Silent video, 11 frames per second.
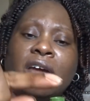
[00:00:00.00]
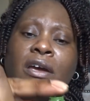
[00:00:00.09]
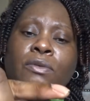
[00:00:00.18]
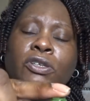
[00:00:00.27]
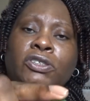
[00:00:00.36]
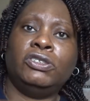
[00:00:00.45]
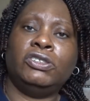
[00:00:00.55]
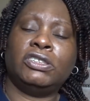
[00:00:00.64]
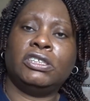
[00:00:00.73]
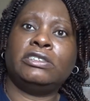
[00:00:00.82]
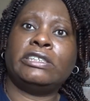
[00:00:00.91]
I won't
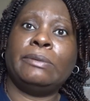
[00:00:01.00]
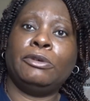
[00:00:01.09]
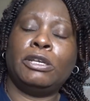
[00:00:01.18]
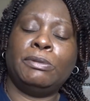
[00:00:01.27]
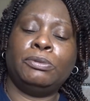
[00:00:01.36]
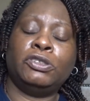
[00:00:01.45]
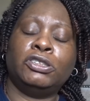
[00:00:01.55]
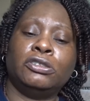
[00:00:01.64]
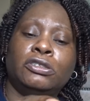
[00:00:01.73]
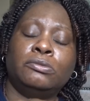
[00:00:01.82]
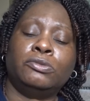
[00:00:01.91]
use it, because I'm going to be
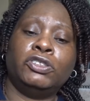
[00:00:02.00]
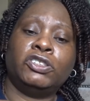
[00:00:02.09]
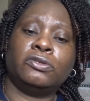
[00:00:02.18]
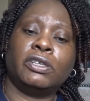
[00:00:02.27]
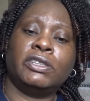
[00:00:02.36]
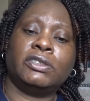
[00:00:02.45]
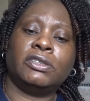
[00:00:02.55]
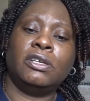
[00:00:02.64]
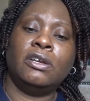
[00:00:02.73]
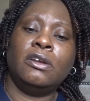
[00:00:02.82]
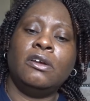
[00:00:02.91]
putting on a moisturizer.
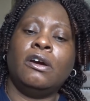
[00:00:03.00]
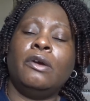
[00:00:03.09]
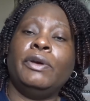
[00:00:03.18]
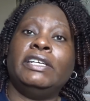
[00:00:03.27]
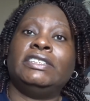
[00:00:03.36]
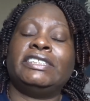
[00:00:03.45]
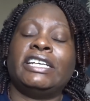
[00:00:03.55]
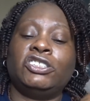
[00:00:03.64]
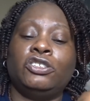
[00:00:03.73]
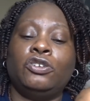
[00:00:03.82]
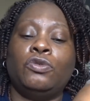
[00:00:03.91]
Oh, it is, it's
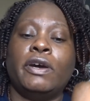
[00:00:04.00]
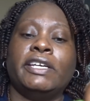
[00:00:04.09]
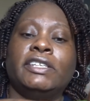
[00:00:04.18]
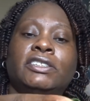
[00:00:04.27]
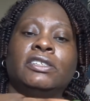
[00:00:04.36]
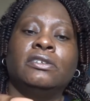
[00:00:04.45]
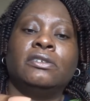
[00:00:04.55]
actually quite